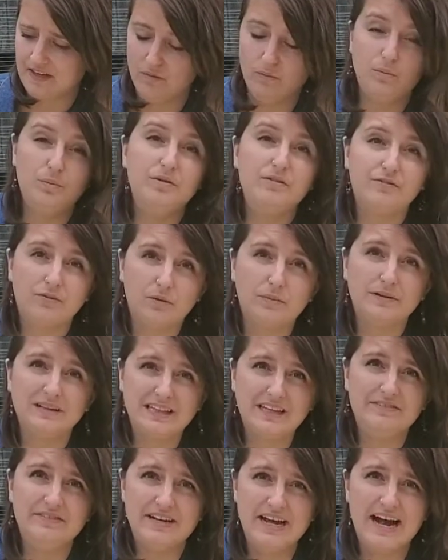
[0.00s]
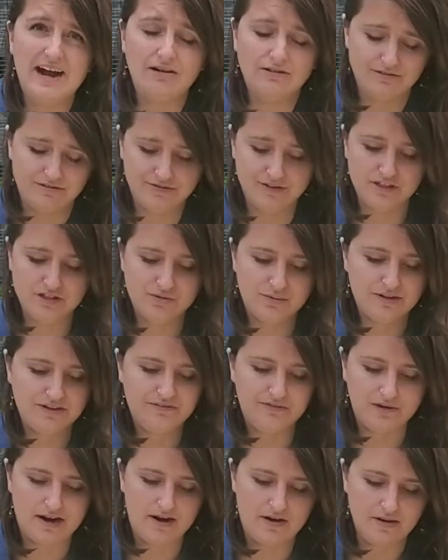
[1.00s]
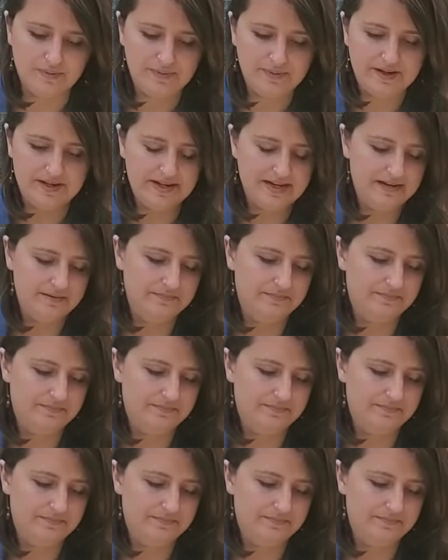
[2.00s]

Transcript: before we leave it out for the 24-hour period.